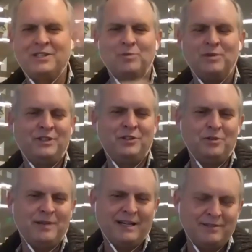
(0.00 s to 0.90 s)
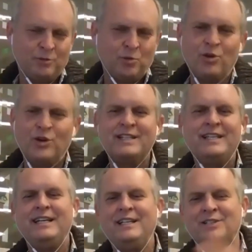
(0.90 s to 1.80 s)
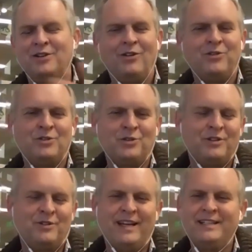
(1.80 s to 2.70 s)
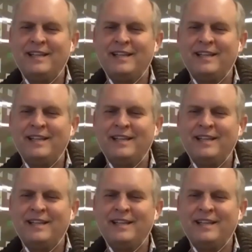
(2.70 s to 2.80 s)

or what to do about quarantines and all those sorts of things.